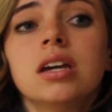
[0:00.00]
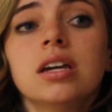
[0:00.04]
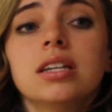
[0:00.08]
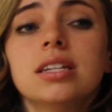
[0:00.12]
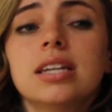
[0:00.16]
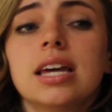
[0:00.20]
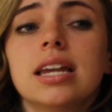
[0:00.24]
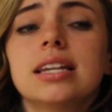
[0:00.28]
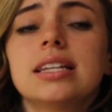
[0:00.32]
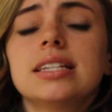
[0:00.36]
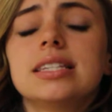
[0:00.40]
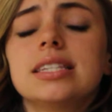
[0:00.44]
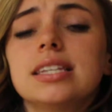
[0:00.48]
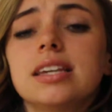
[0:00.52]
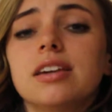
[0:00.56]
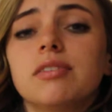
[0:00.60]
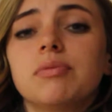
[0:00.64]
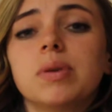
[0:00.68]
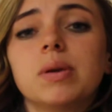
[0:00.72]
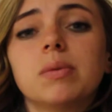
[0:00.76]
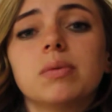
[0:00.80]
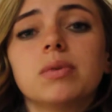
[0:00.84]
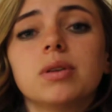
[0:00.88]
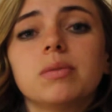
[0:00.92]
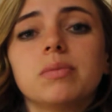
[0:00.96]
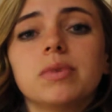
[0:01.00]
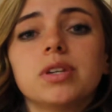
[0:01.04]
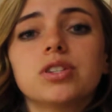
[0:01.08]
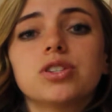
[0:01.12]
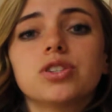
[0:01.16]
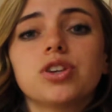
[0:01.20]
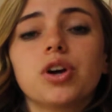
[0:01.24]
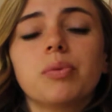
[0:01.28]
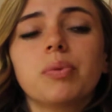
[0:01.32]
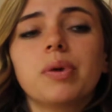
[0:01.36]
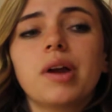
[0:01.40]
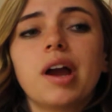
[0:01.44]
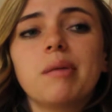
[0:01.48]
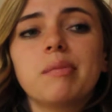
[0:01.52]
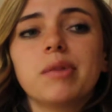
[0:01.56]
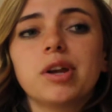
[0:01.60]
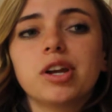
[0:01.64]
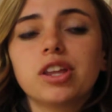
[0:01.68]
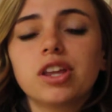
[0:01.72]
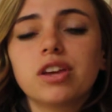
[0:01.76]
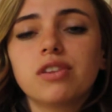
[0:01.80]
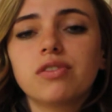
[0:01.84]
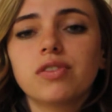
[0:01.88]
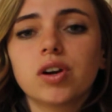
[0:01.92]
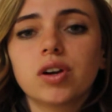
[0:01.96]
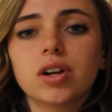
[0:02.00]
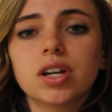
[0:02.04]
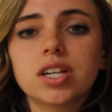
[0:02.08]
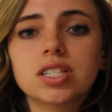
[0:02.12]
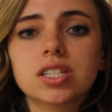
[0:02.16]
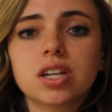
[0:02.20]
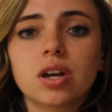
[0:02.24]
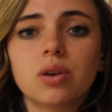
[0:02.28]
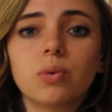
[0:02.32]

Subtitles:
tendency of people to be so primarily focused